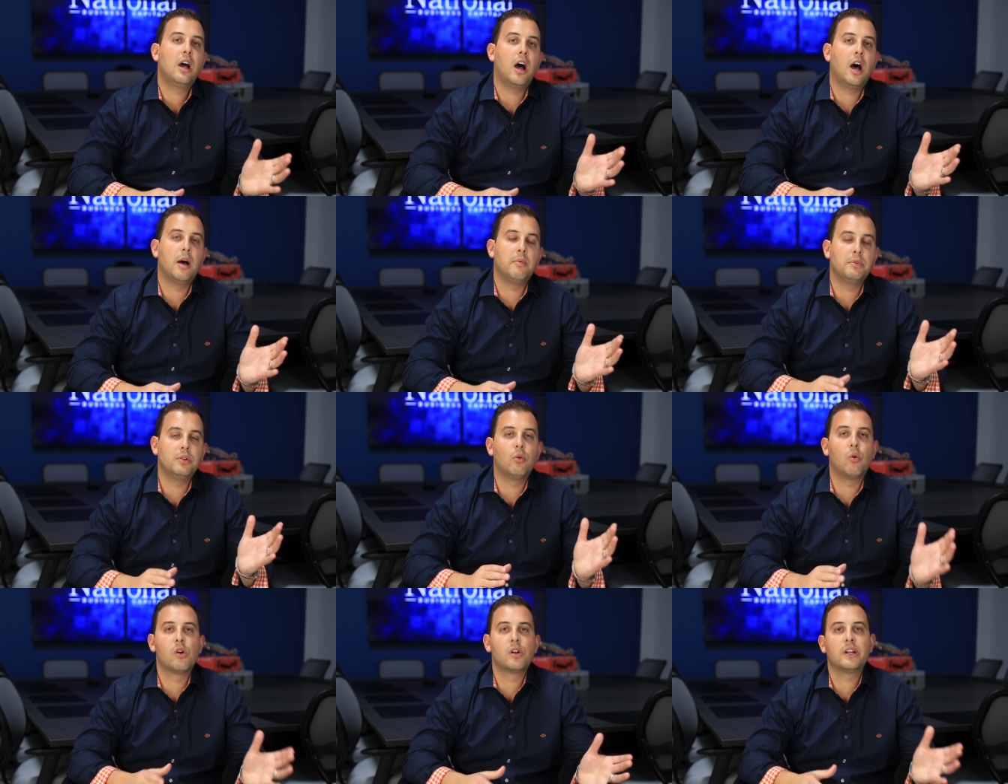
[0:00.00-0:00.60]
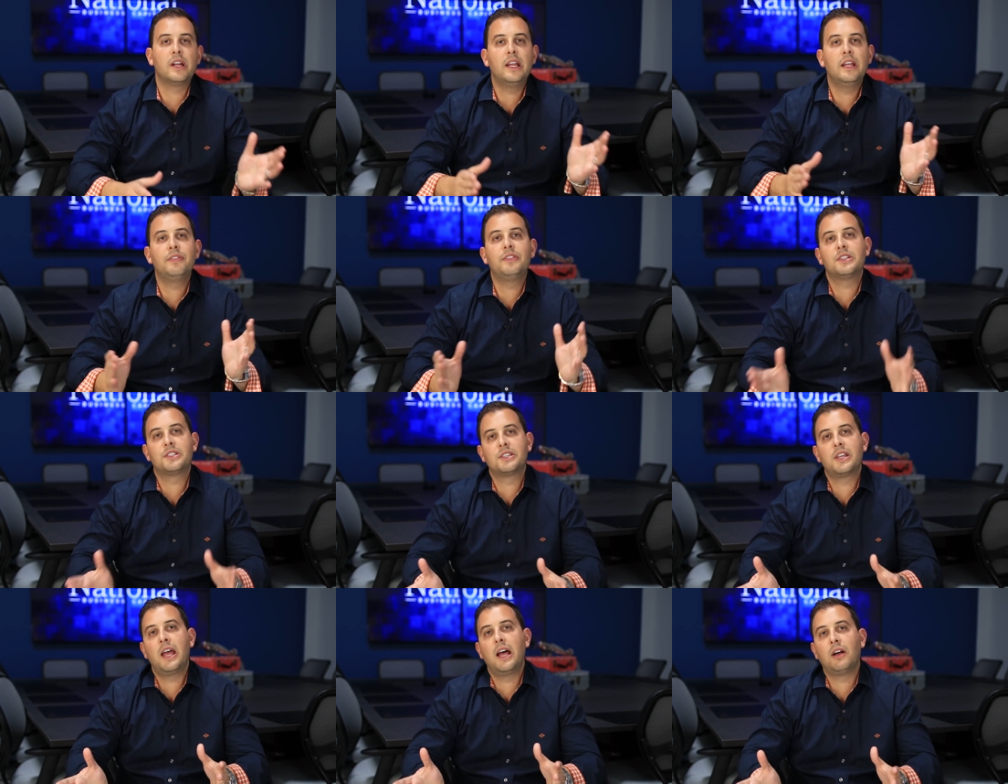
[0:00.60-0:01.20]
um, in order to hit the
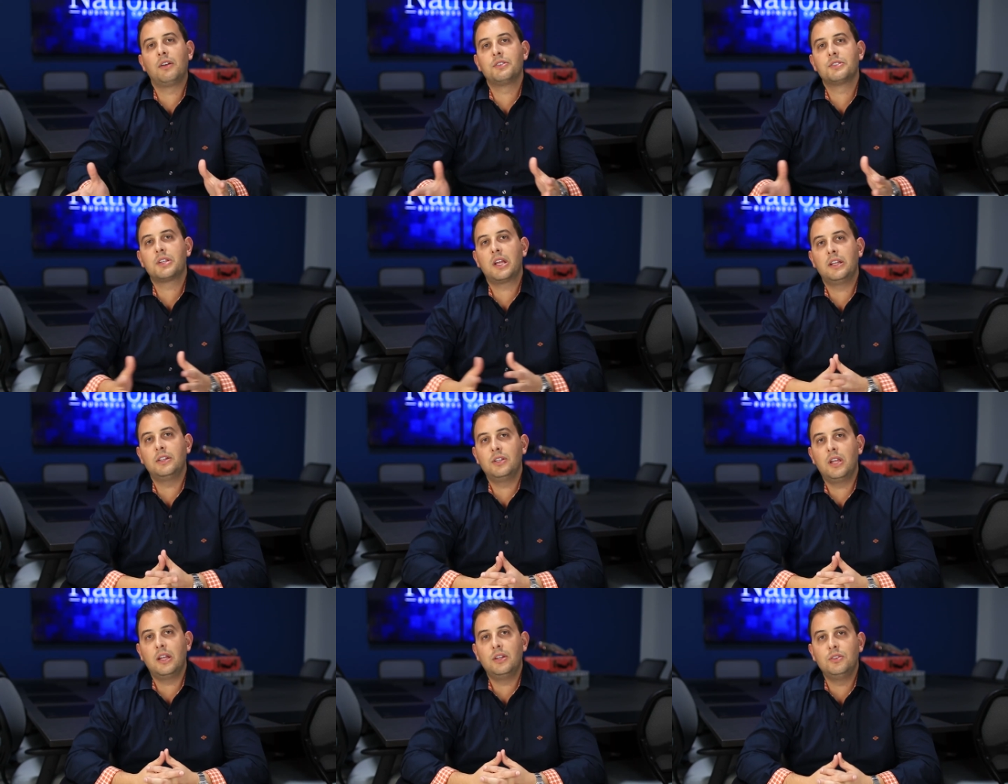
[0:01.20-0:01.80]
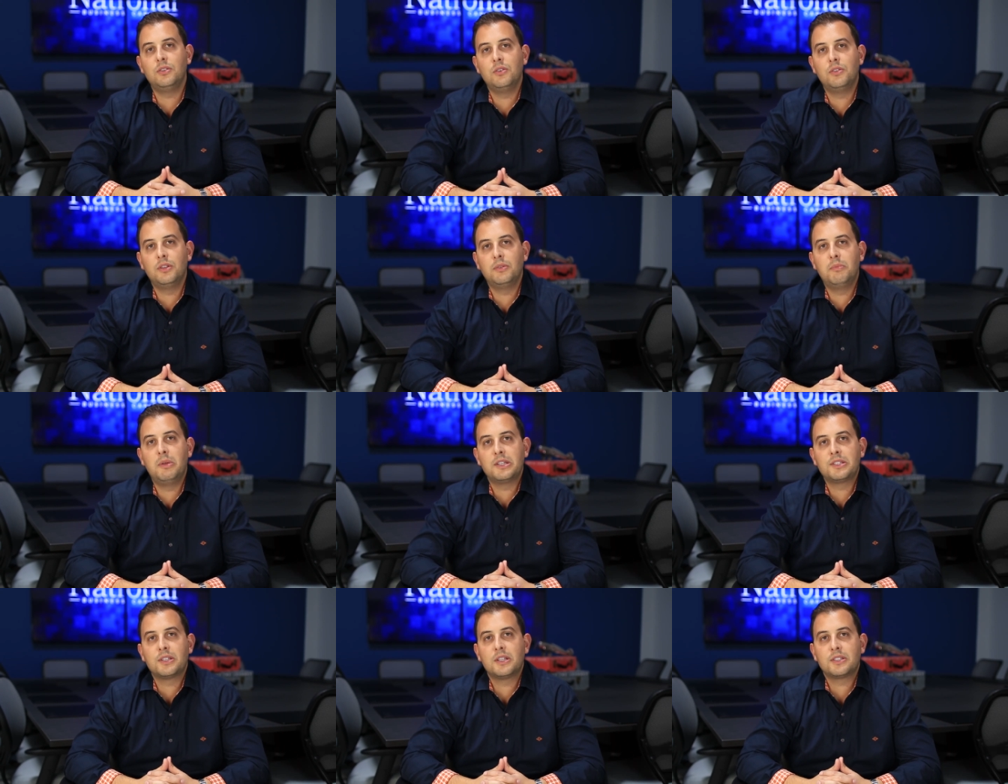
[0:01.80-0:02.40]
sales and, and do the
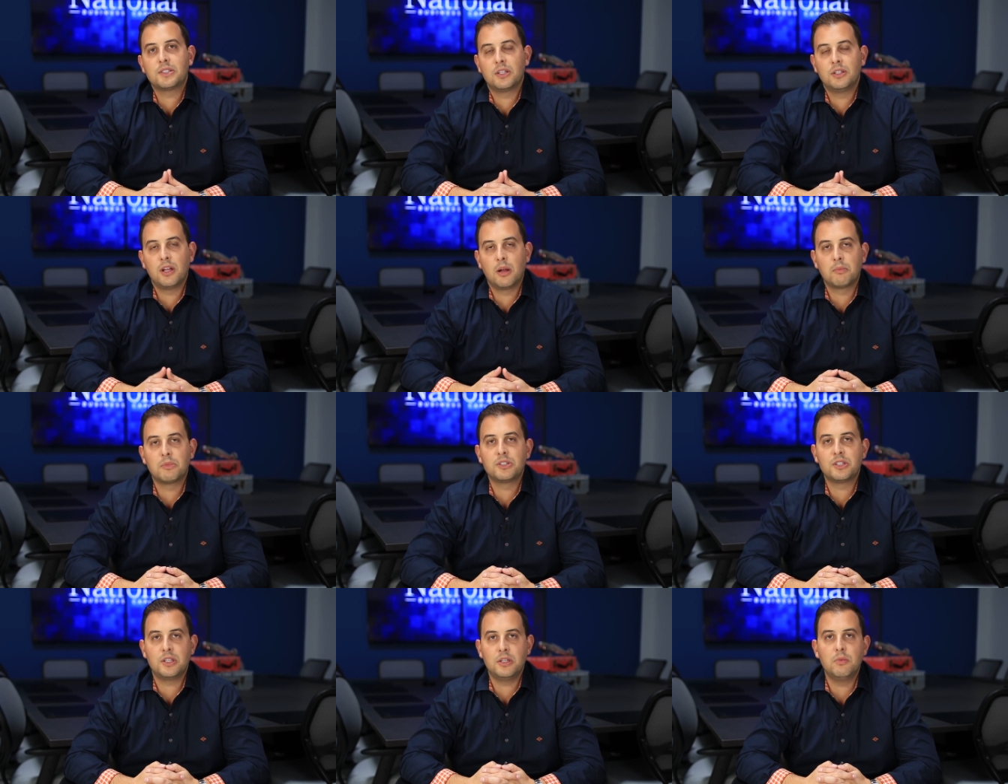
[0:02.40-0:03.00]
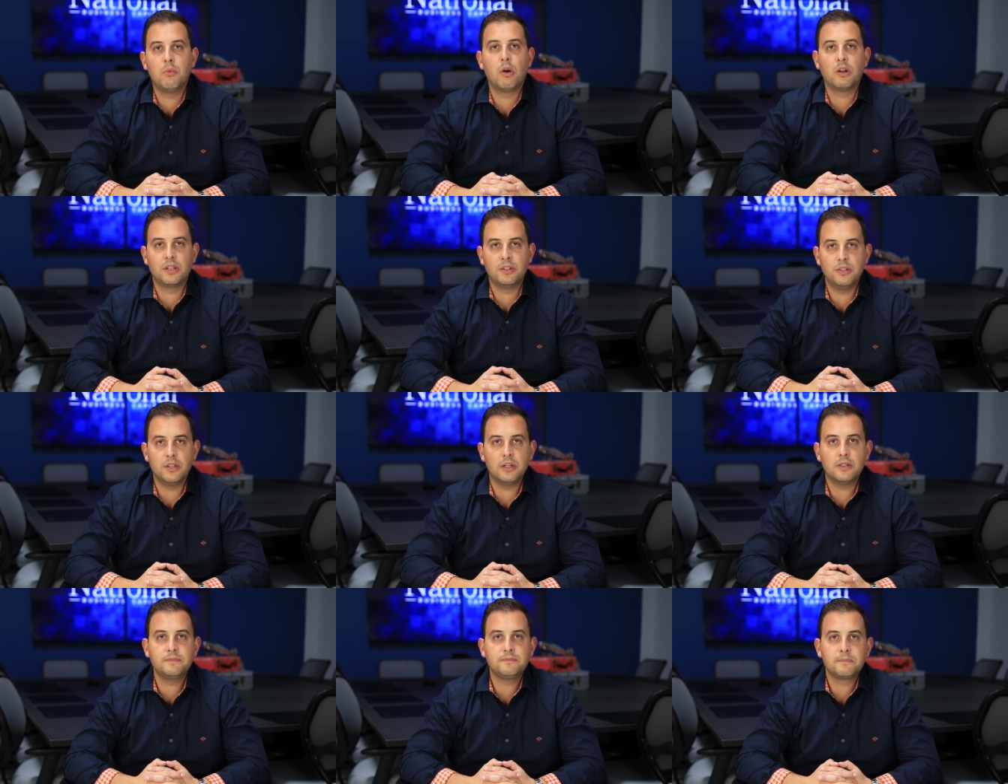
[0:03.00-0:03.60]
business and numbers that you want
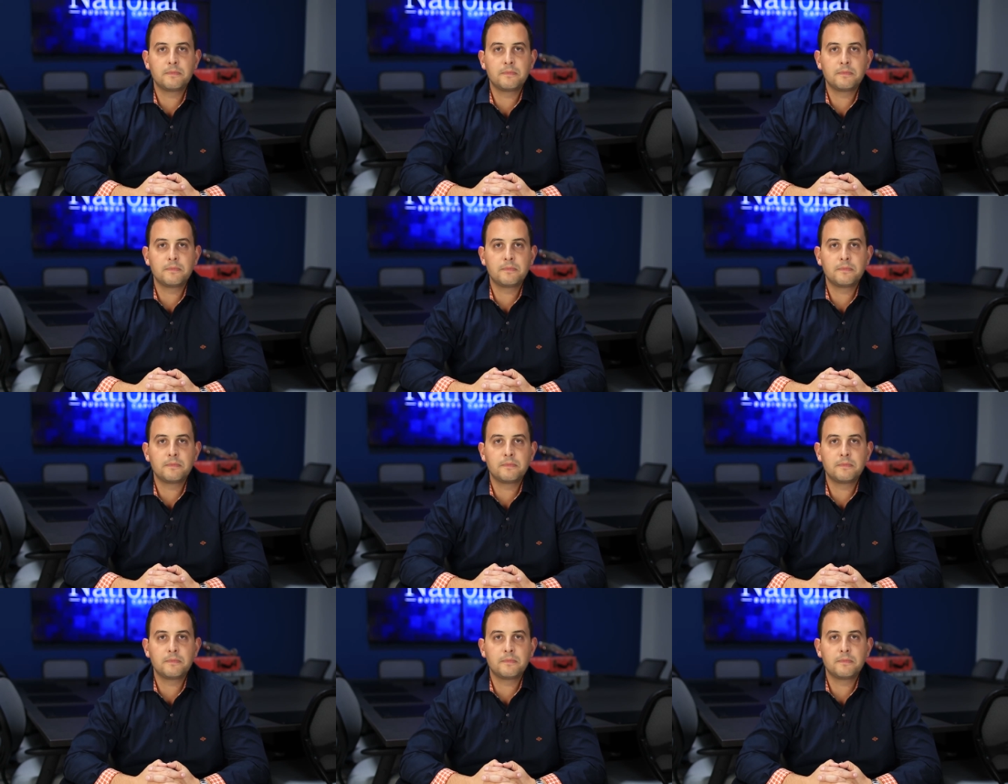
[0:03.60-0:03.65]
to do.